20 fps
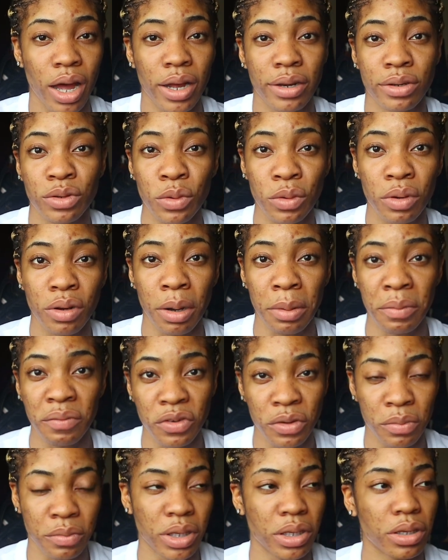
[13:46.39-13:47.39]
And don't come
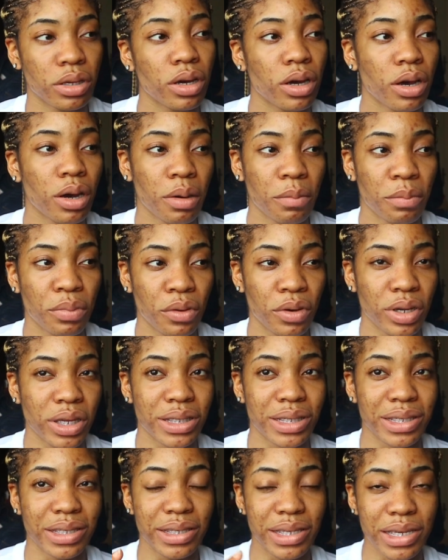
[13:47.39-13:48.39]
for me. But
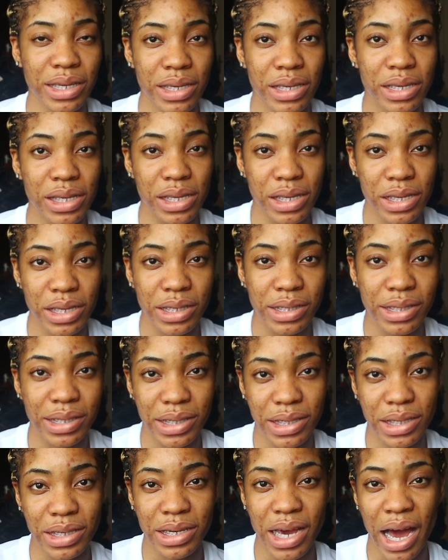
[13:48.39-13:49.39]
it's
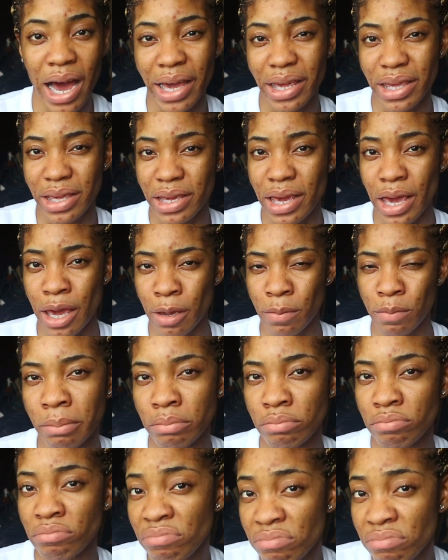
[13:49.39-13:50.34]
D-E-C-I-E-M.